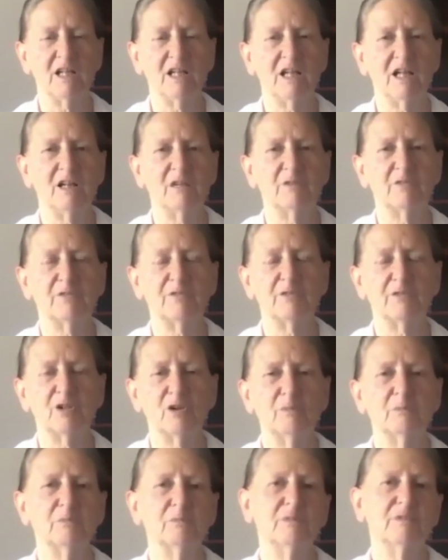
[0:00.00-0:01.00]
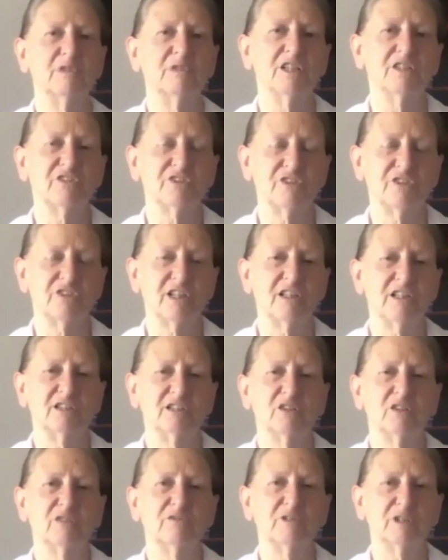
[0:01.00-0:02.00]
from a state
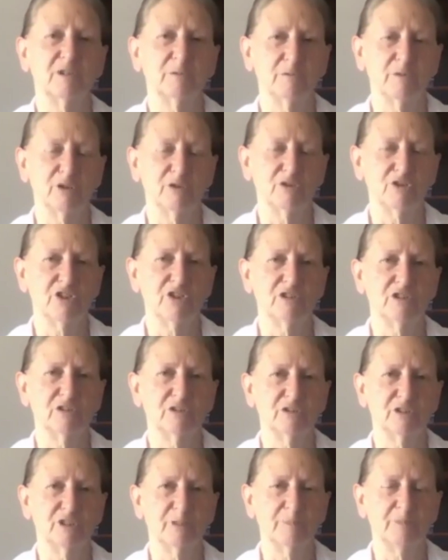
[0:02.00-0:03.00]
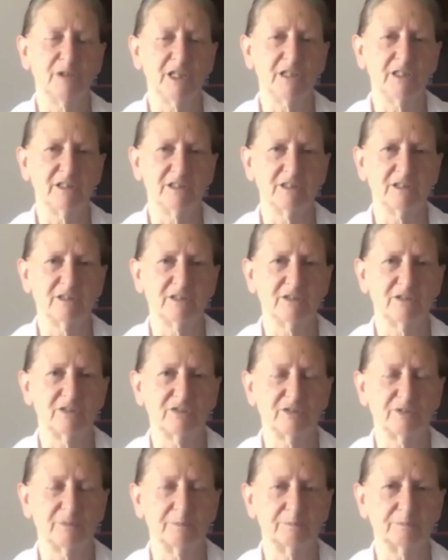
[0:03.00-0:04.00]
of emotional
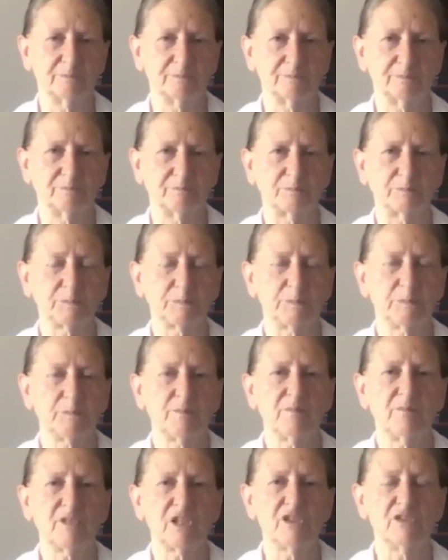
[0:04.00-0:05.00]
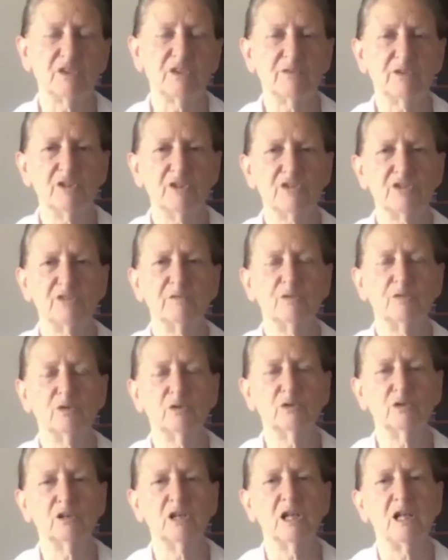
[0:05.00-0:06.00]
dependence? So first of
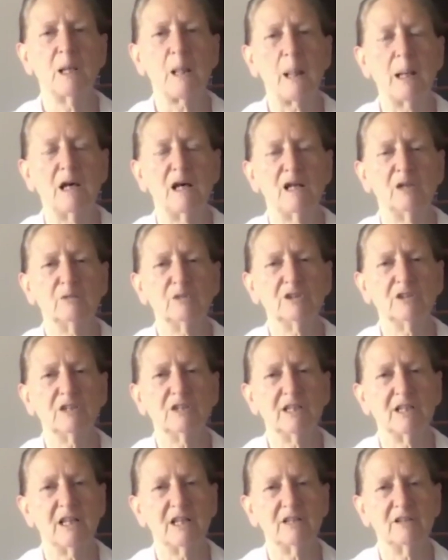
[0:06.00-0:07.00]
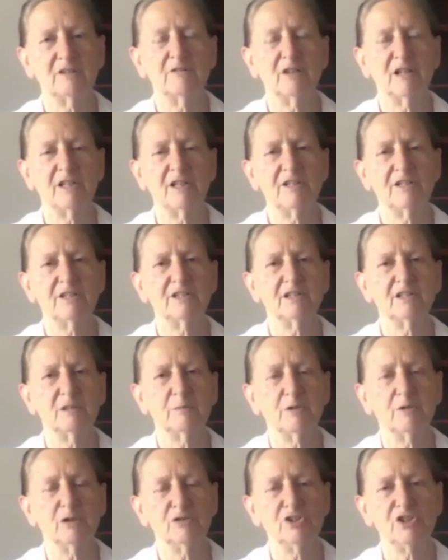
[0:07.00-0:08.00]
all, I would clarify that
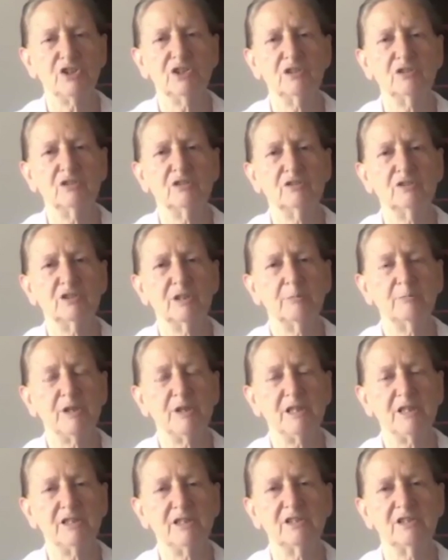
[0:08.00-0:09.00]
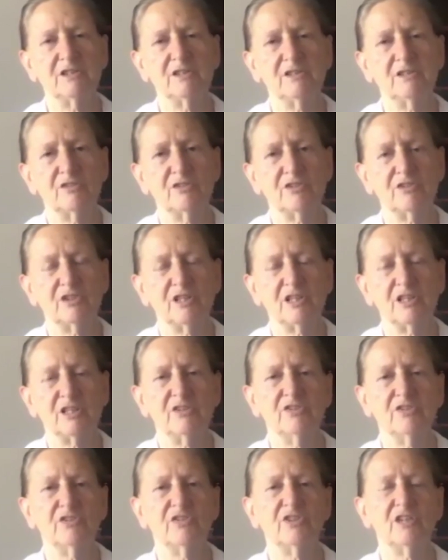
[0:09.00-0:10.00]
emotional dependence
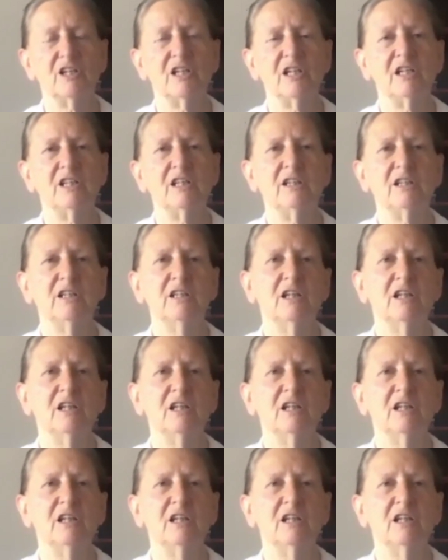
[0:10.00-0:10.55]
is a